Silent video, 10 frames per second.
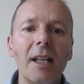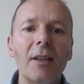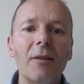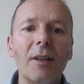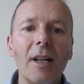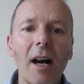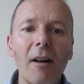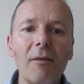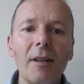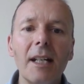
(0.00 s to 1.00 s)
you can
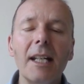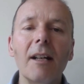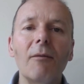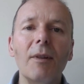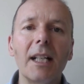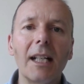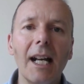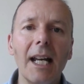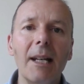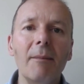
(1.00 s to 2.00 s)
only
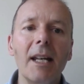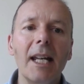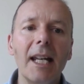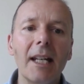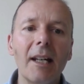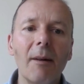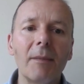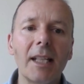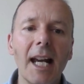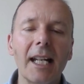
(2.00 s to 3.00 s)
reclaim income
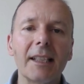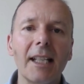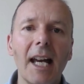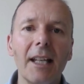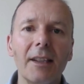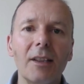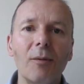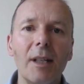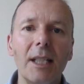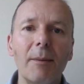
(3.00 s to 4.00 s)
tax at the
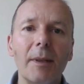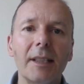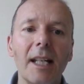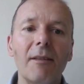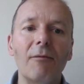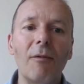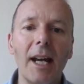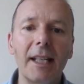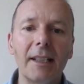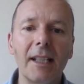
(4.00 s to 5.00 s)
twenty percent
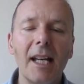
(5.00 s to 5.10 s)
rate.